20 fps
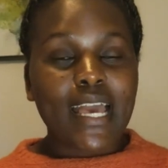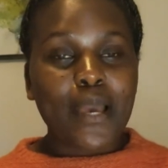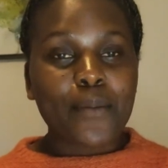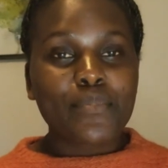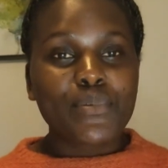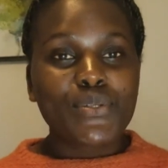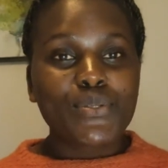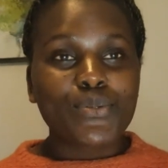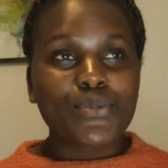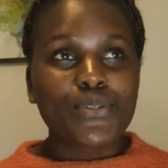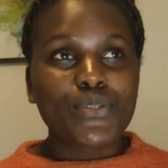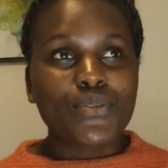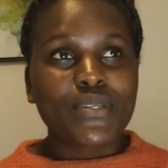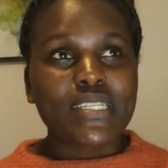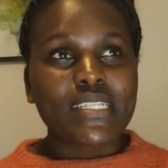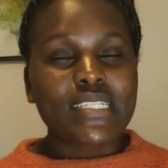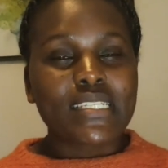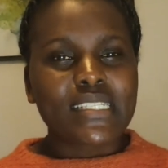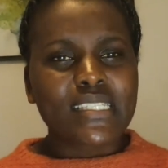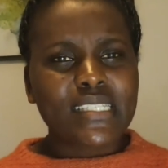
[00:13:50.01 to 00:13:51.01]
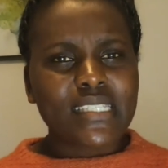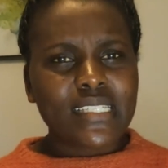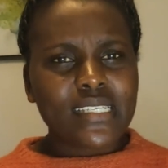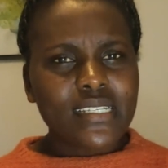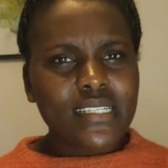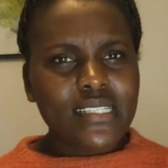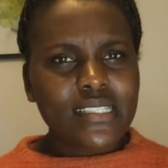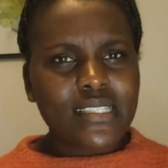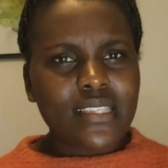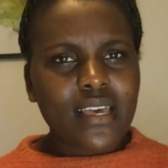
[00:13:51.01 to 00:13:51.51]
up to
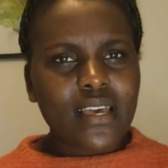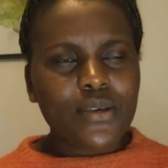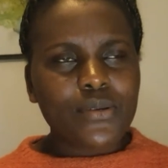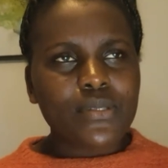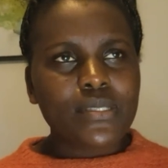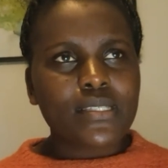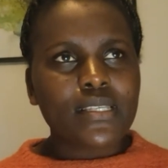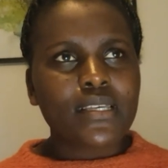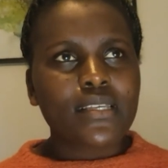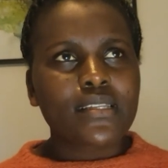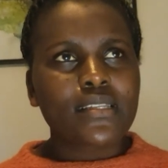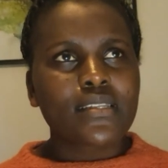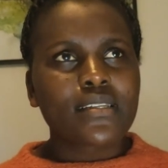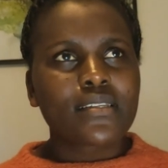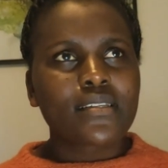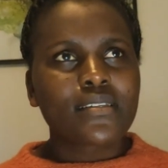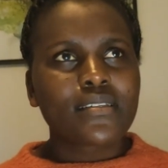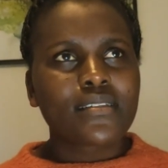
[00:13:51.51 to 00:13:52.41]
26,000